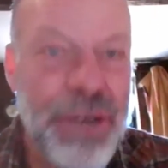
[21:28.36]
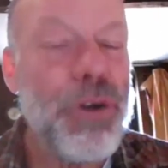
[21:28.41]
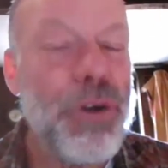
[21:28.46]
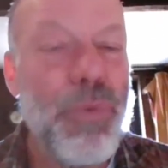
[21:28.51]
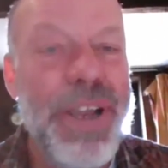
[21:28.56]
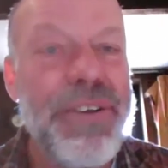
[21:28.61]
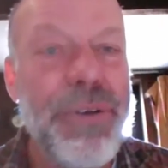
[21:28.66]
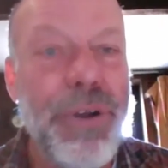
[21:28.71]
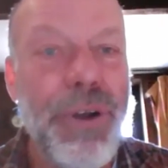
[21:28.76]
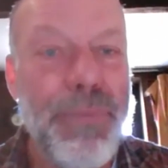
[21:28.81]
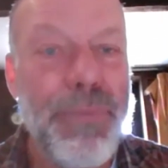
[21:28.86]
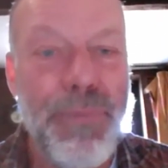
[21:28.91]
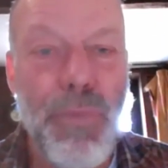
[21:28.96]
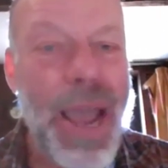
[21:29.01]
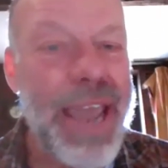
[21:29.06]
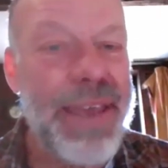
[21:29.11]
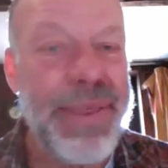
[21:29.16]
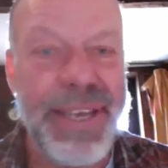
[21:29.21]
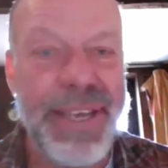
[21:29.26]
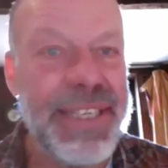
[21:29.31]
got to
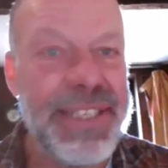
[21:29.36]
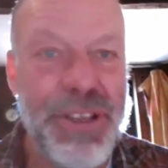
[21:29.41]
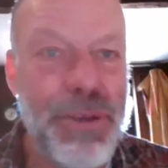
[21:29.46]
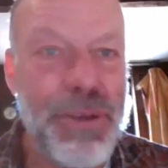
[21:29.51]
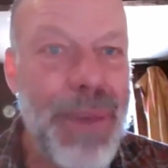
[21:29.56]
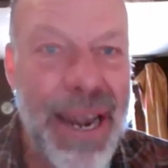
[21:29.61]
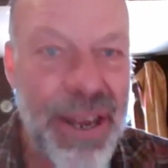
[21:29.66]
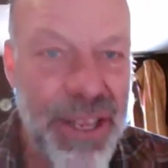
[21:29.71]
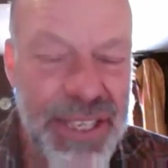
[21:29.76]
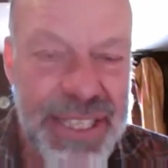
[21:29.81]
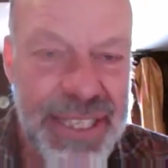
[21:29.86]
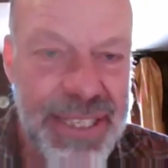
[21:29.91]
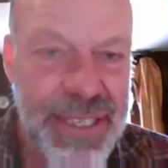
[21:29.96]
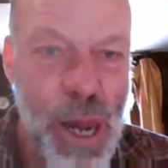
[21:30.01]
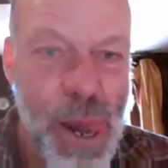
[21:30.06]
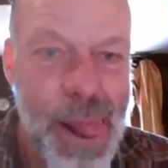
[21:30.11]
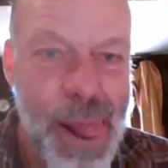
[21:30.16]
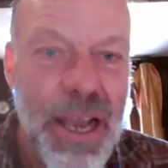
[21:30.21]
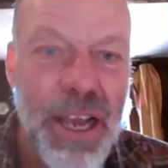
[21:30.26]
weigh things in the balance.